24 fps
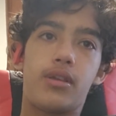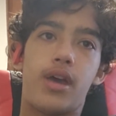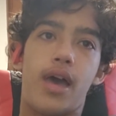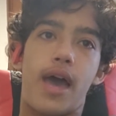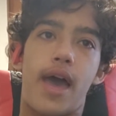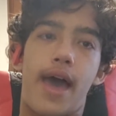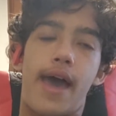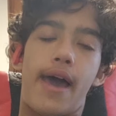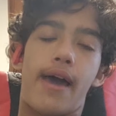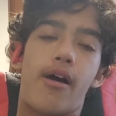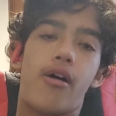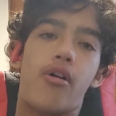
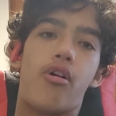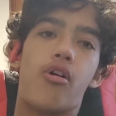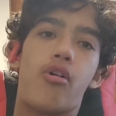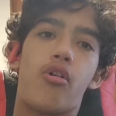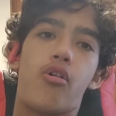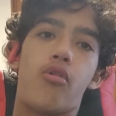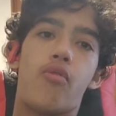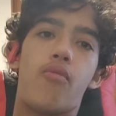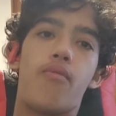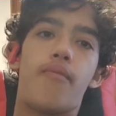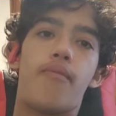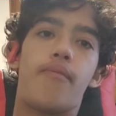at
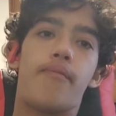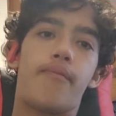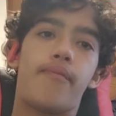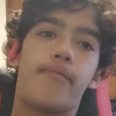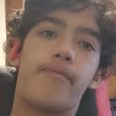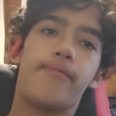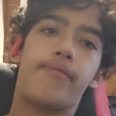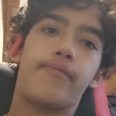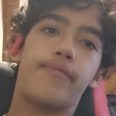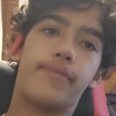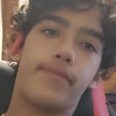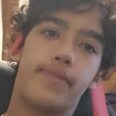home.
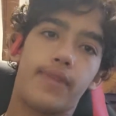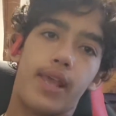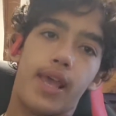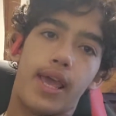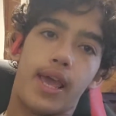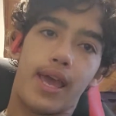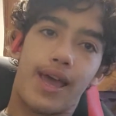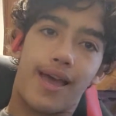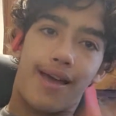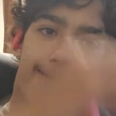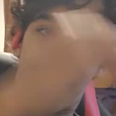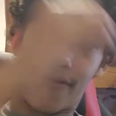They
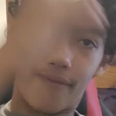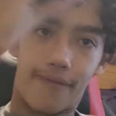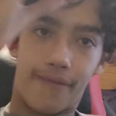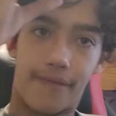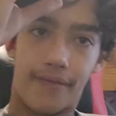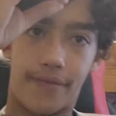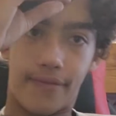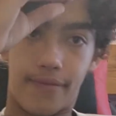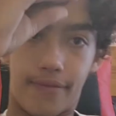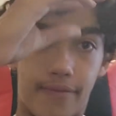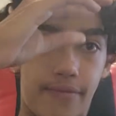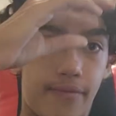have
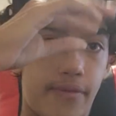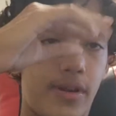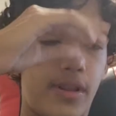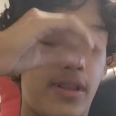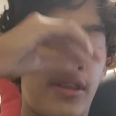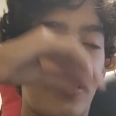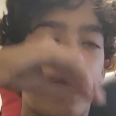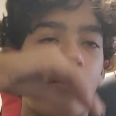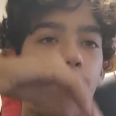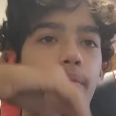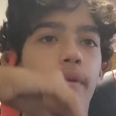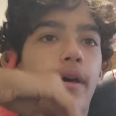one
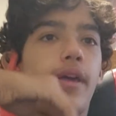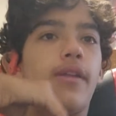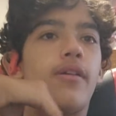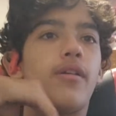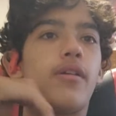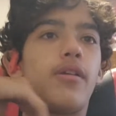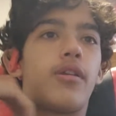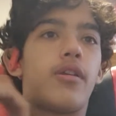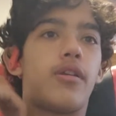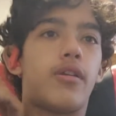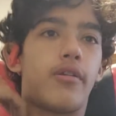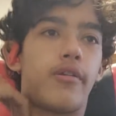of the
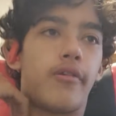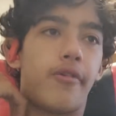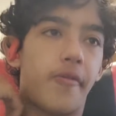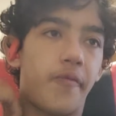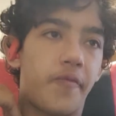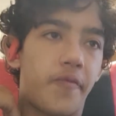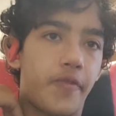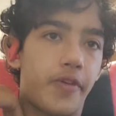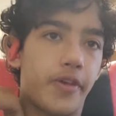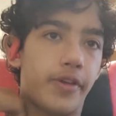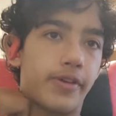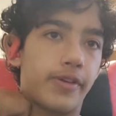better, home
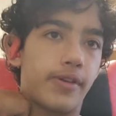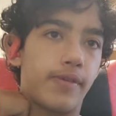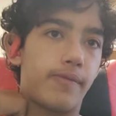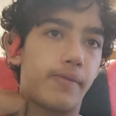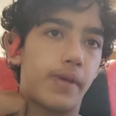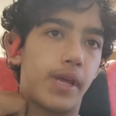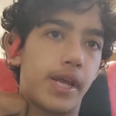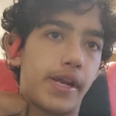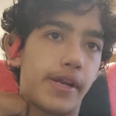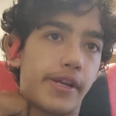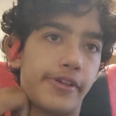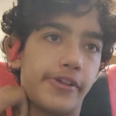field
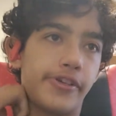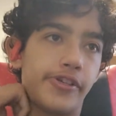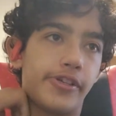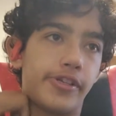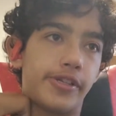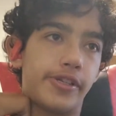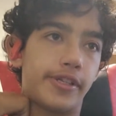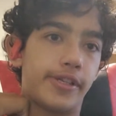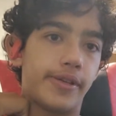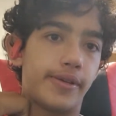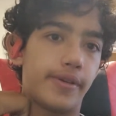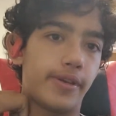
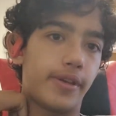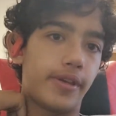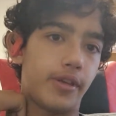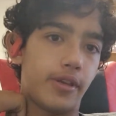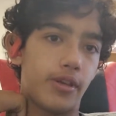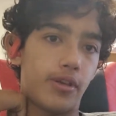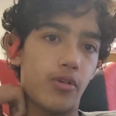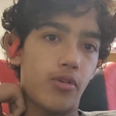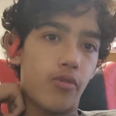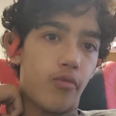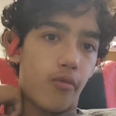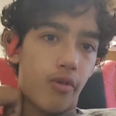advantages.
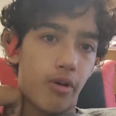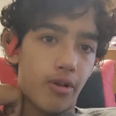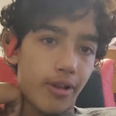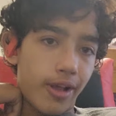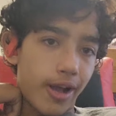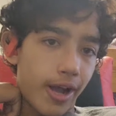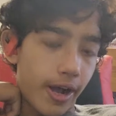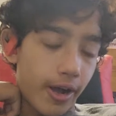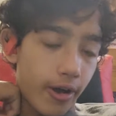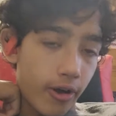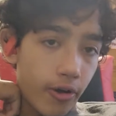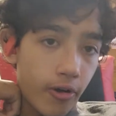While
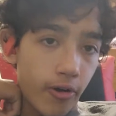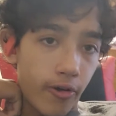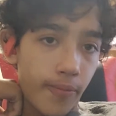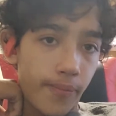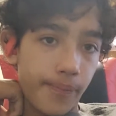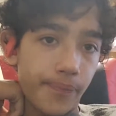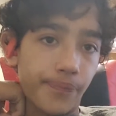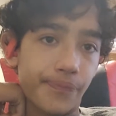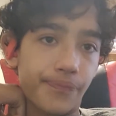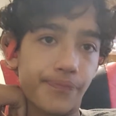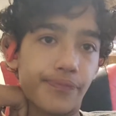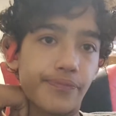at home,